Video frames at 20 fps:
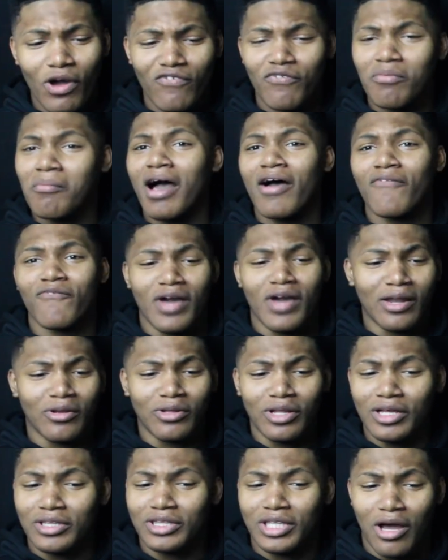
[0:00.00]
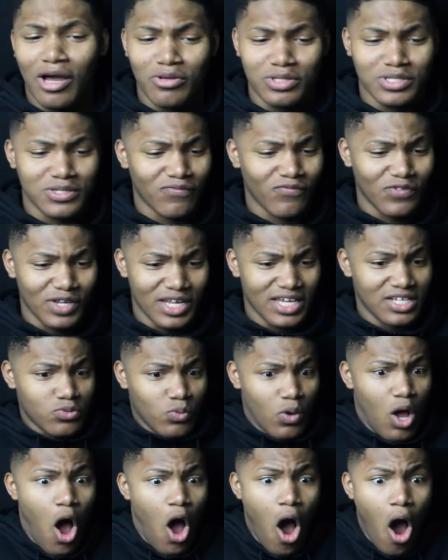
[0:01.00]
waiting for my final thoughts for this
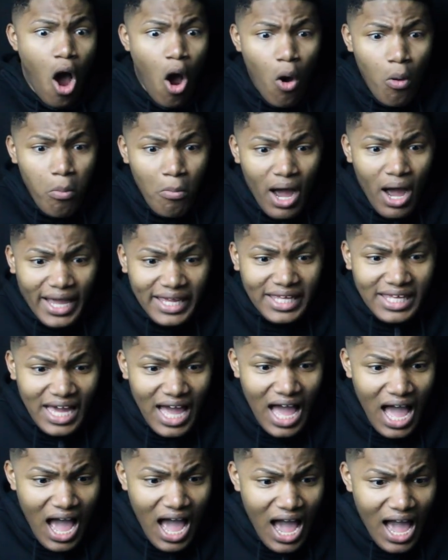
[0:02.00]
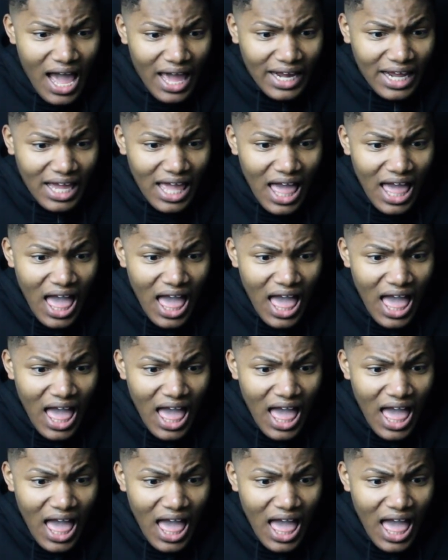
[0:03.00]
one. Oh my god.